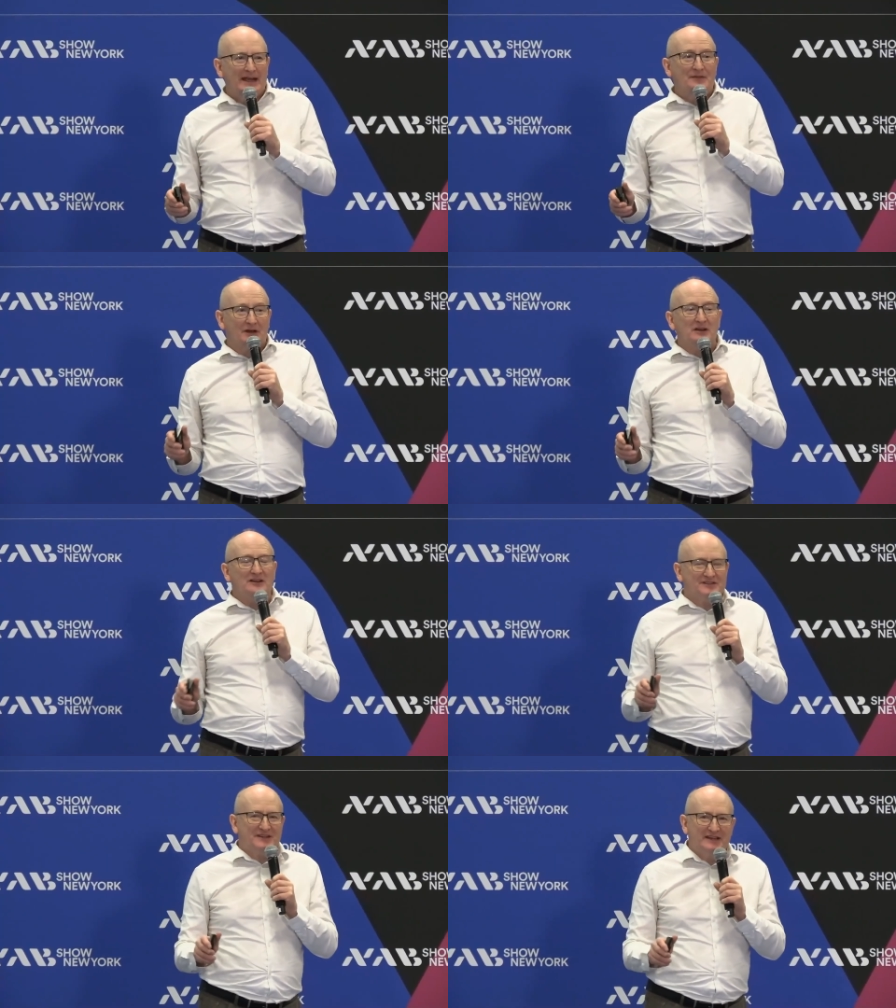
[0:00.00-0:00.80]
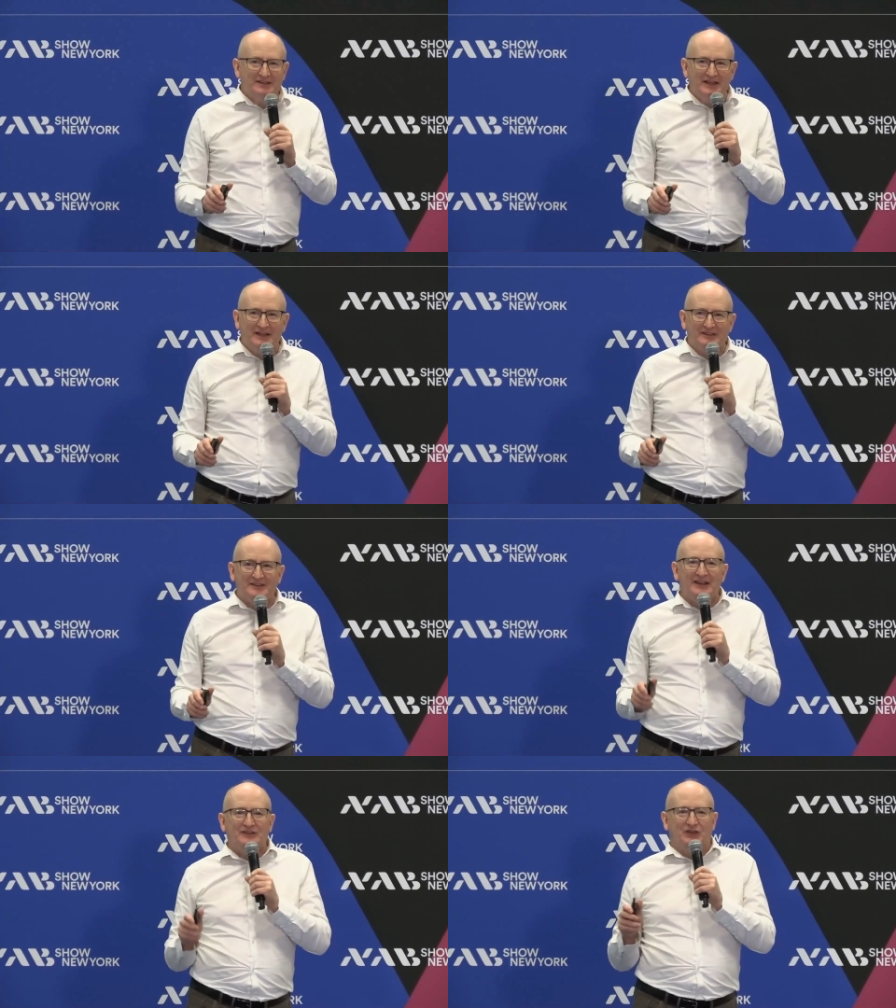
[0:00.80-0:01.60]
in the last 10
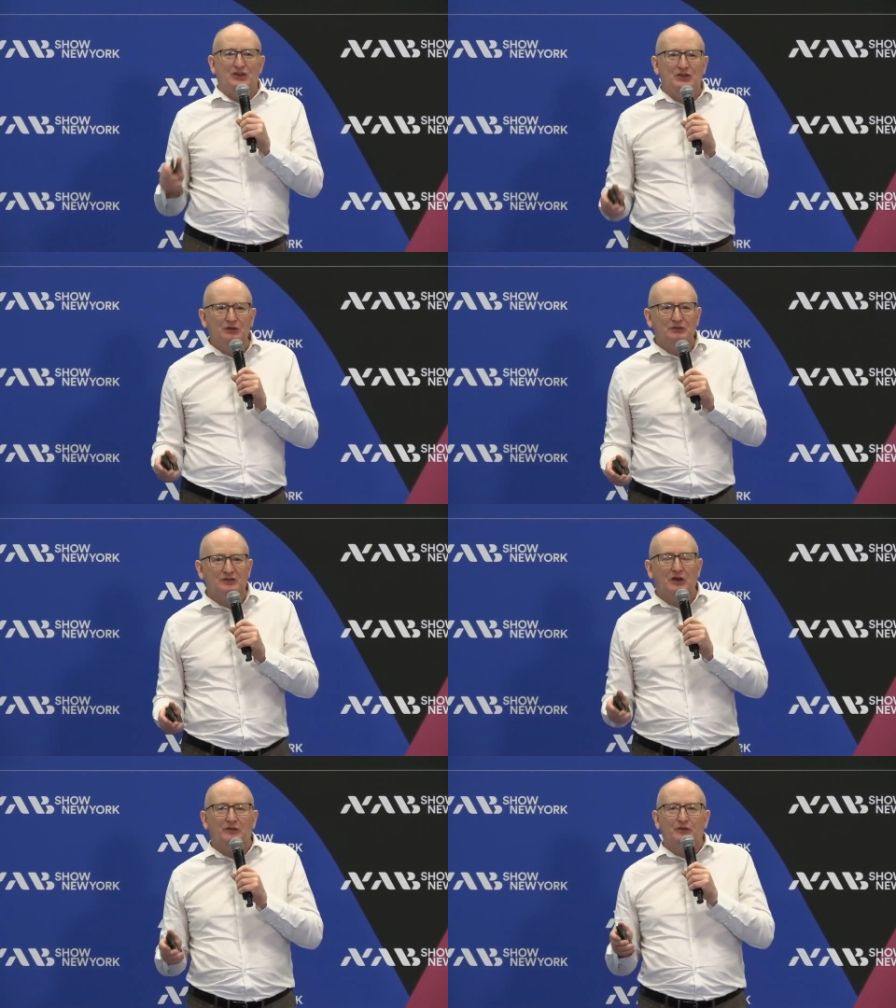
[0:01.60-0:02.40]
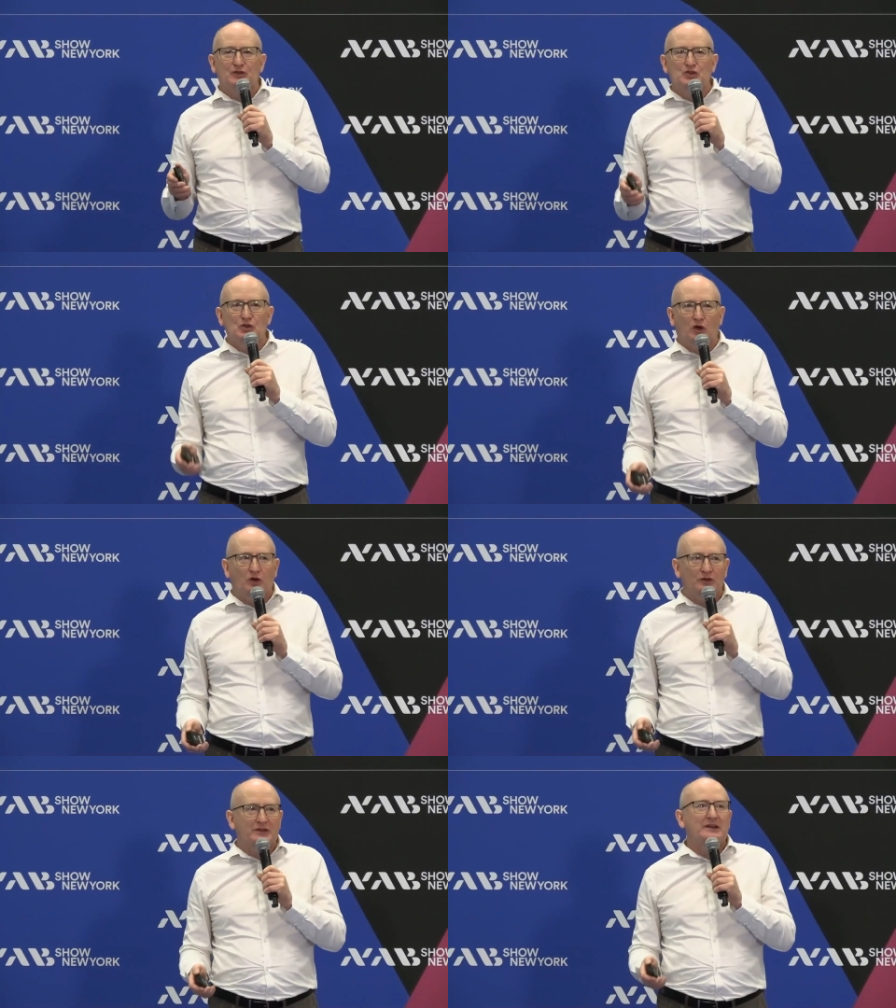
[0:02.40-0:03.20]
years is the use of
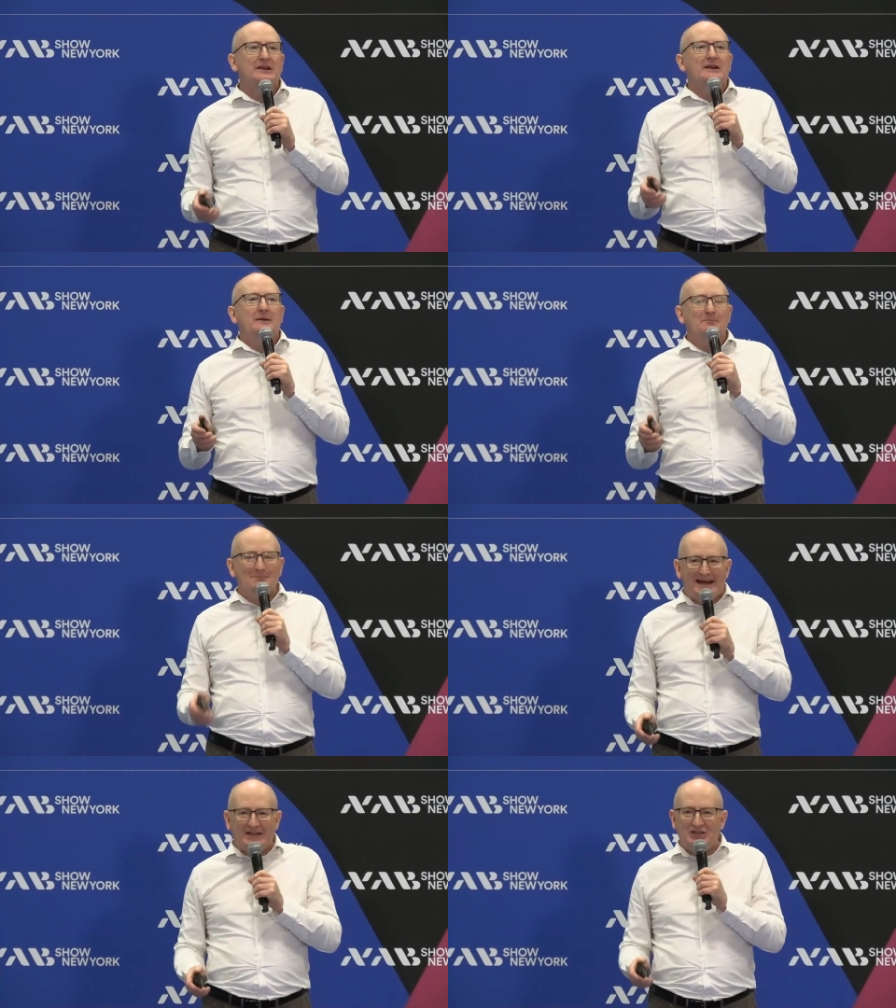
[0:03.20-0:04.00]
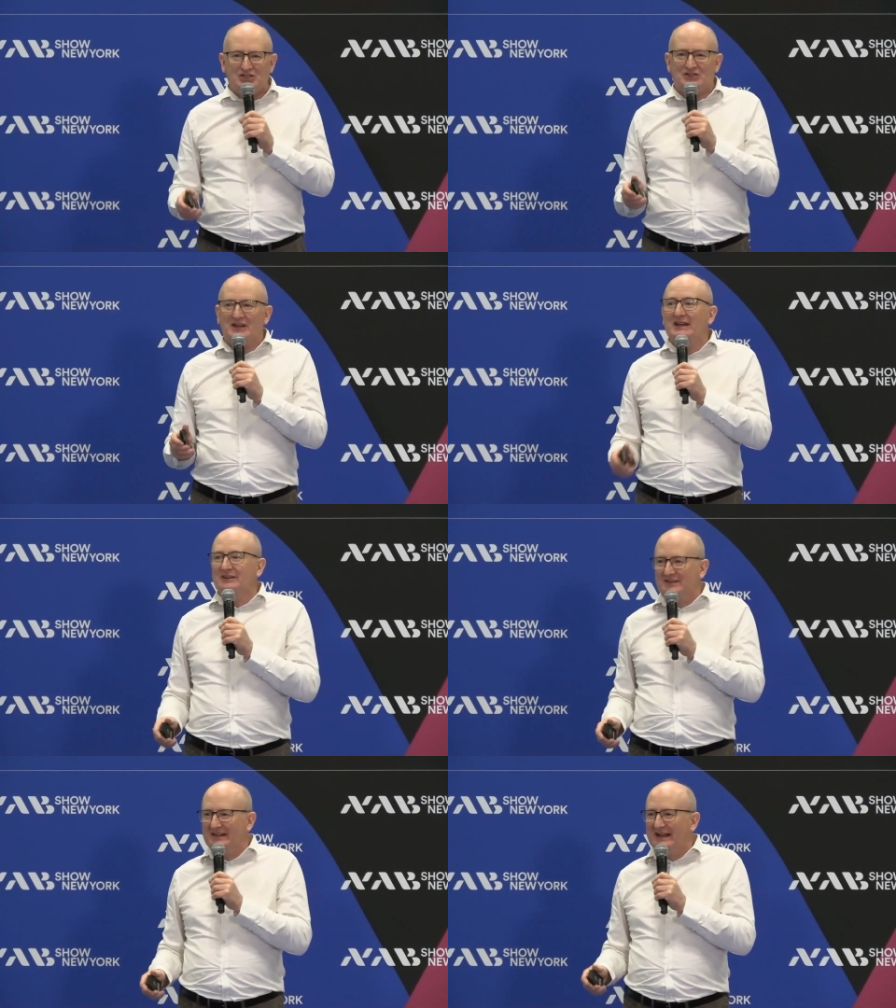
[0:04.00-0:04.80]
non-managed
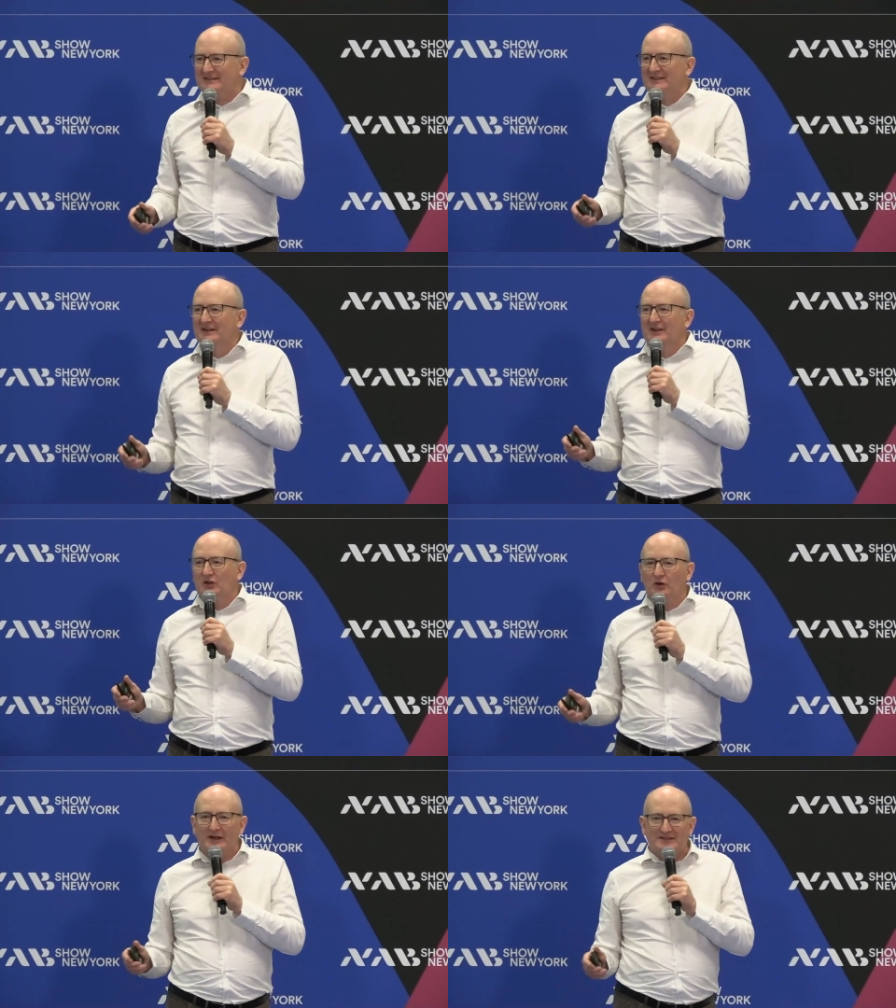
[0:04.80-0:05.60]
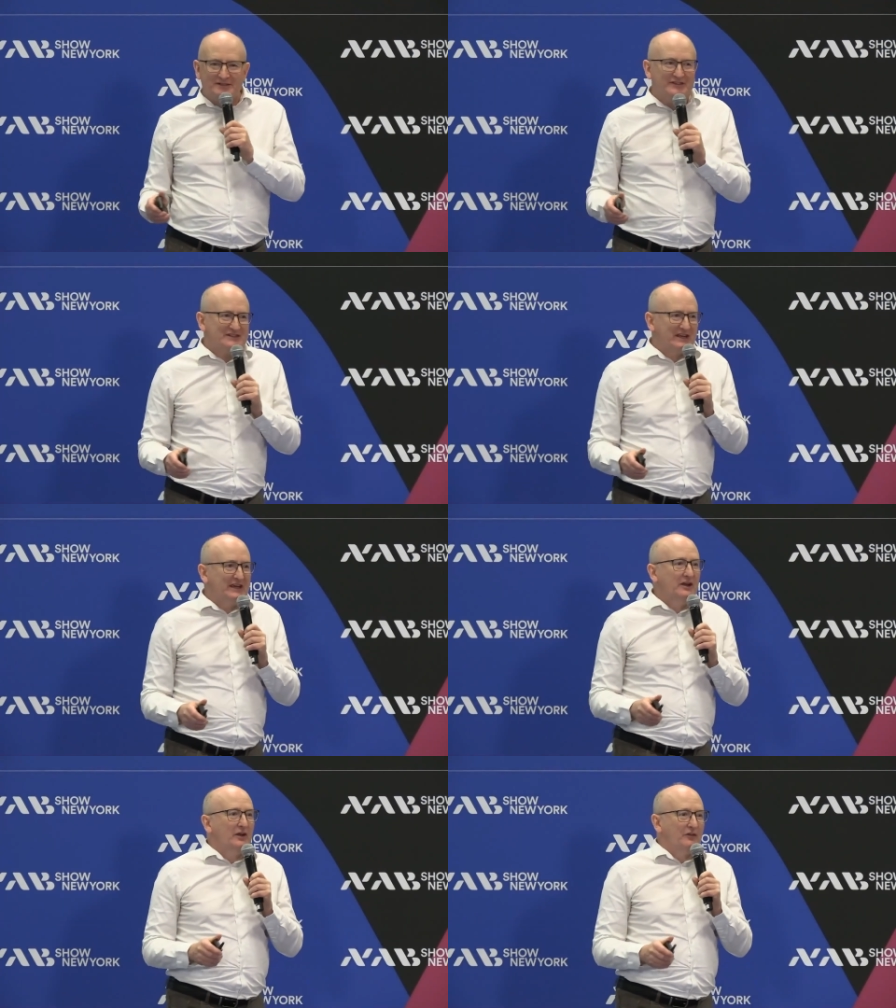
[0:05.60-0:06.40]
internet
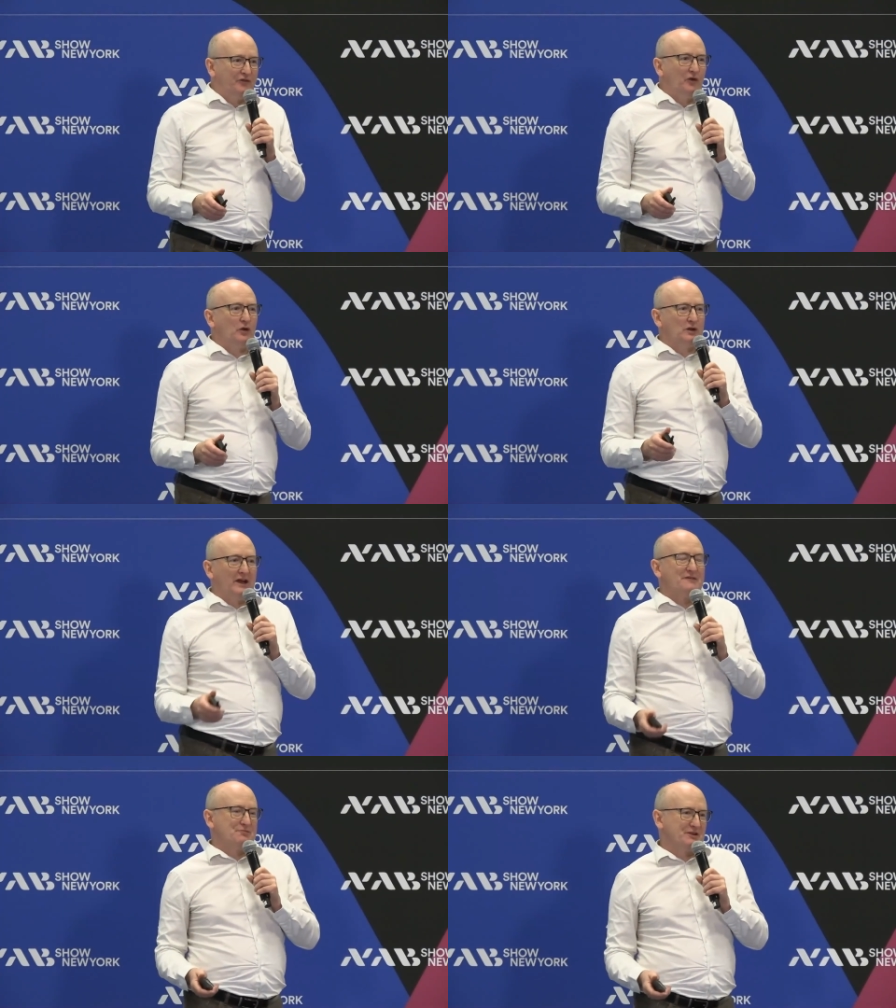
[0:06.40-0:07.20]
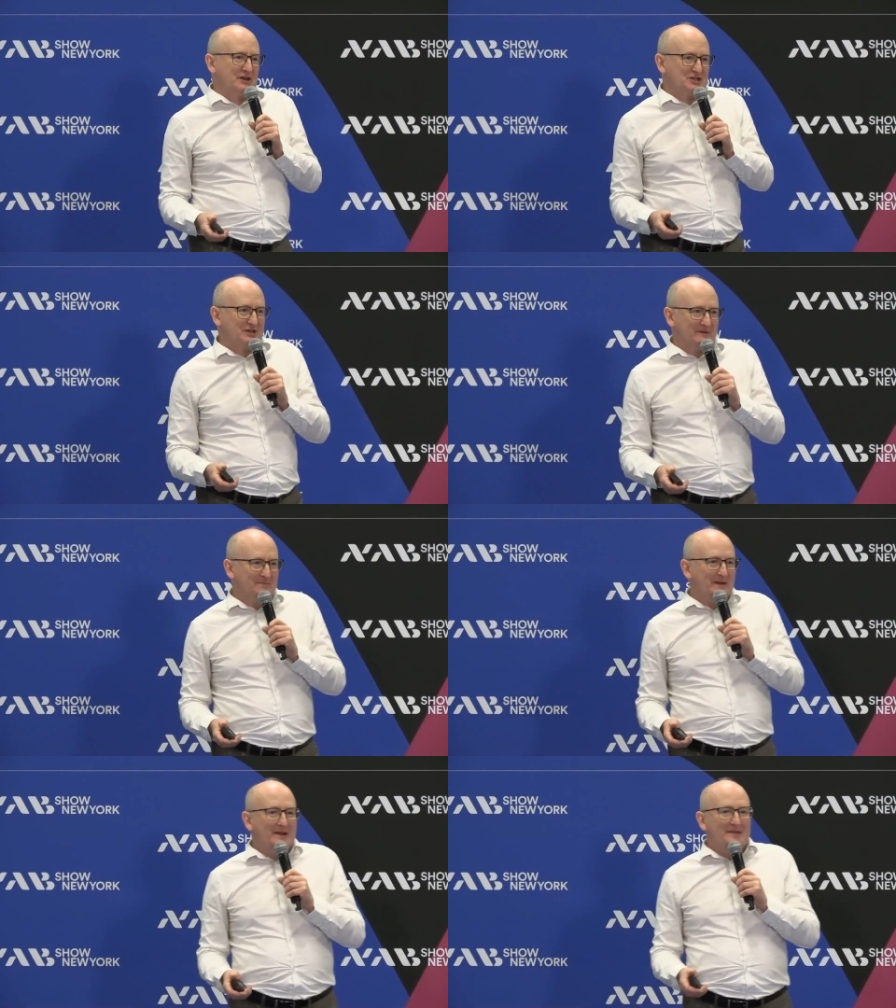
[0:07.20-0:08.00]
connectivity for live production.